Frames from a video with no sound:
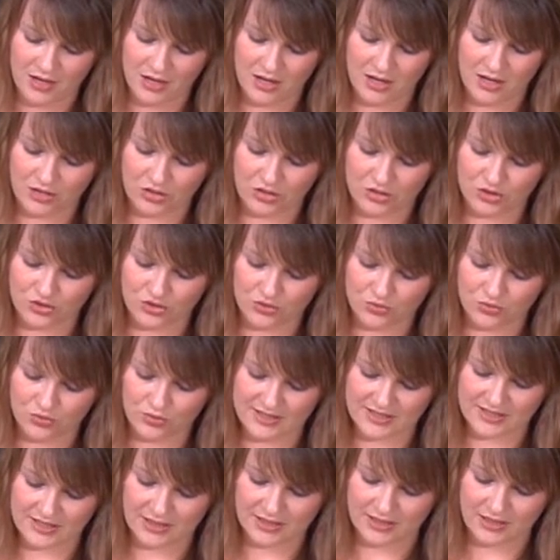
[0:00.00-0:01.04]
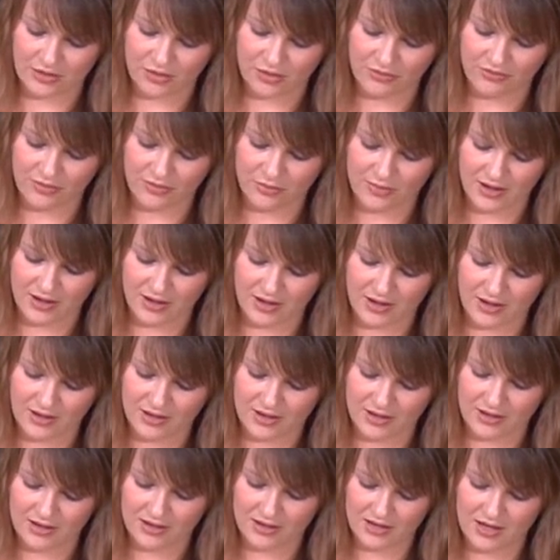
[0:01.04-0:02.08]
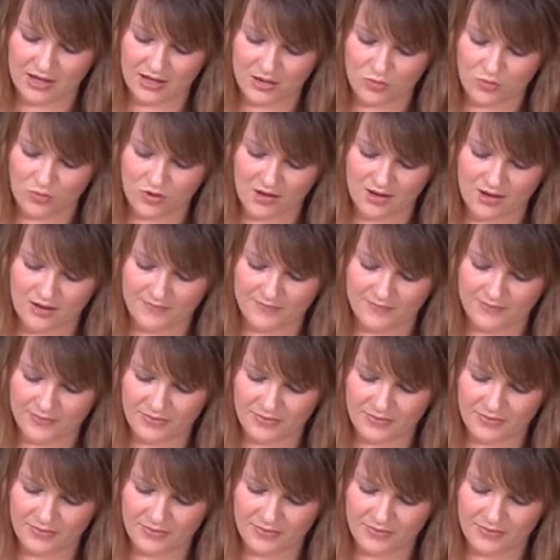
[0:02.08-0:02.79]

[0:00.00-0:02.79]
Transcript: and drizzle it over my quinoa.